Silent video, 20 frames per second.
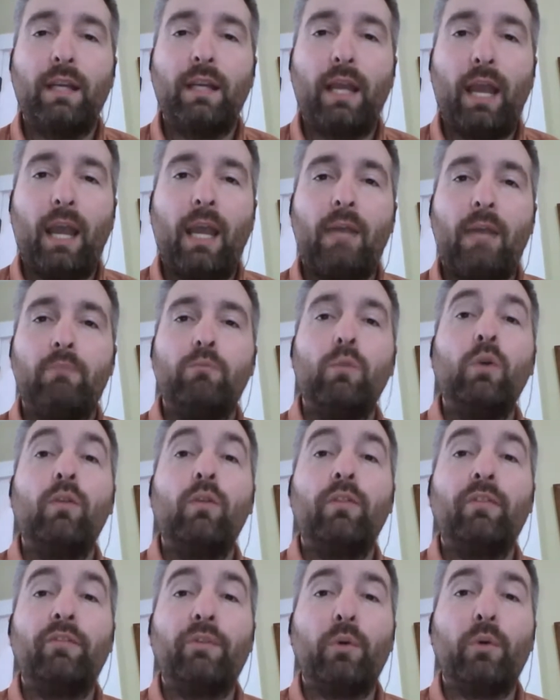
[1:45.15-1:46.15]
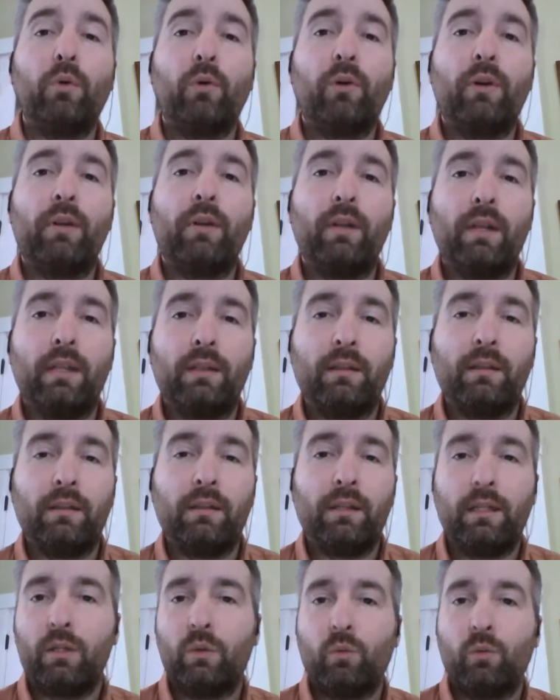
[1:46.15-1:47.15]
and move forward in
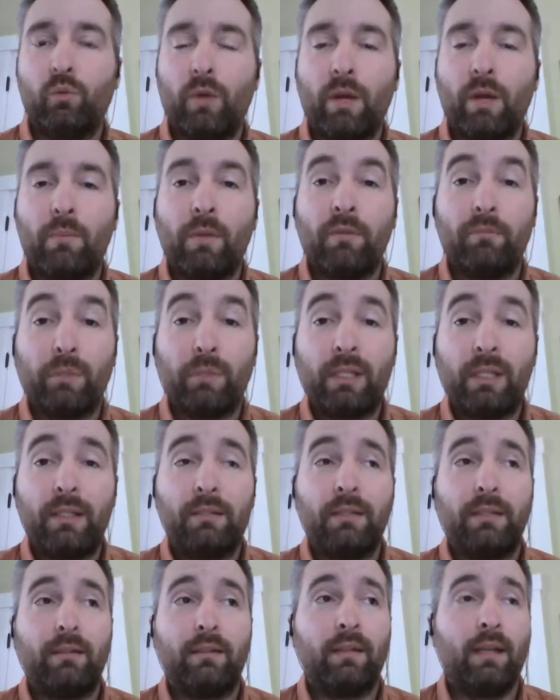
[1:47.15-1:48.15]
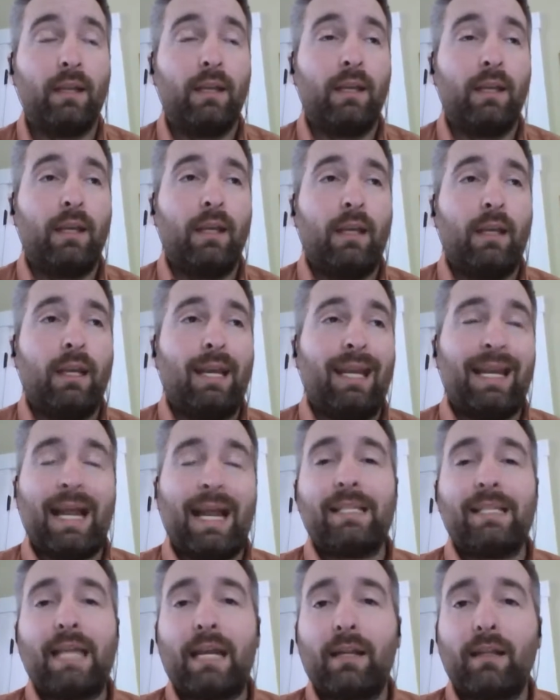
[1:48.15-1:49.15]
the realm of policing. And
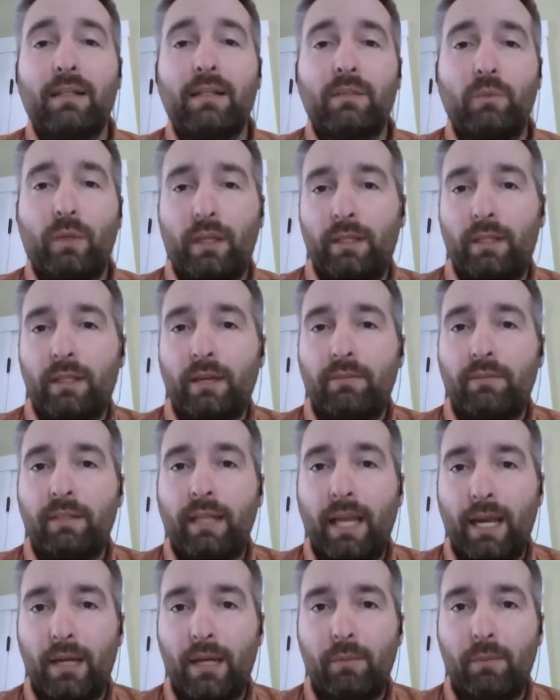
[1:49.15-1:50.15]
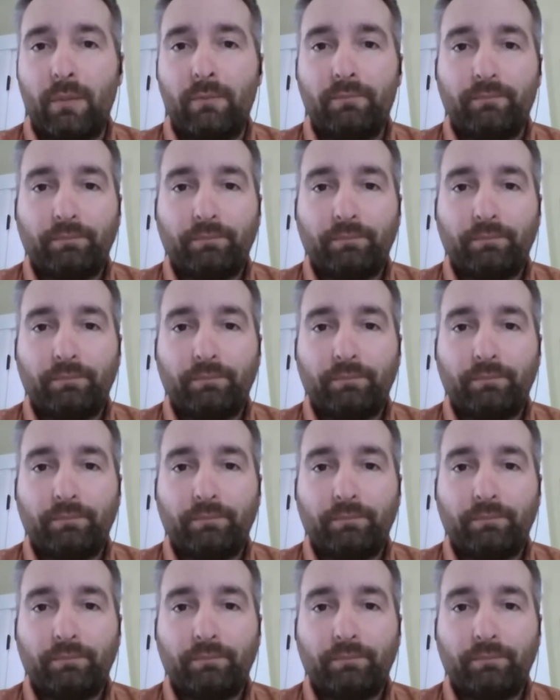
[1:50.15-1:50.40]
as analysts, we can definitely help